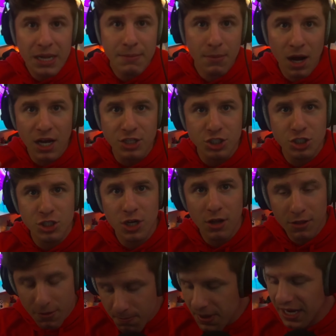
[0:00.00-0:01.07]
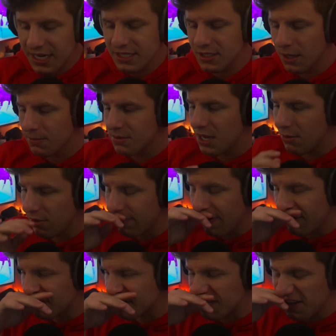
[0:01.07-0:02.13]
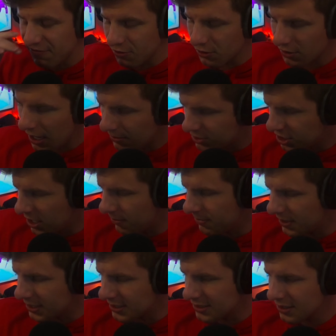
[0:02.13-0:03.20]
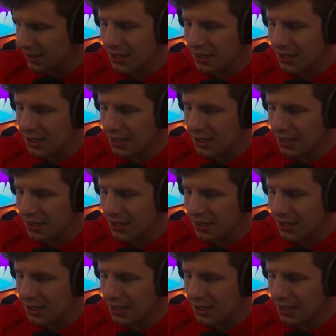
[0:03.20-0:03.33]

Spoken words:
much the biggest update we've ever seen for Crab Champions.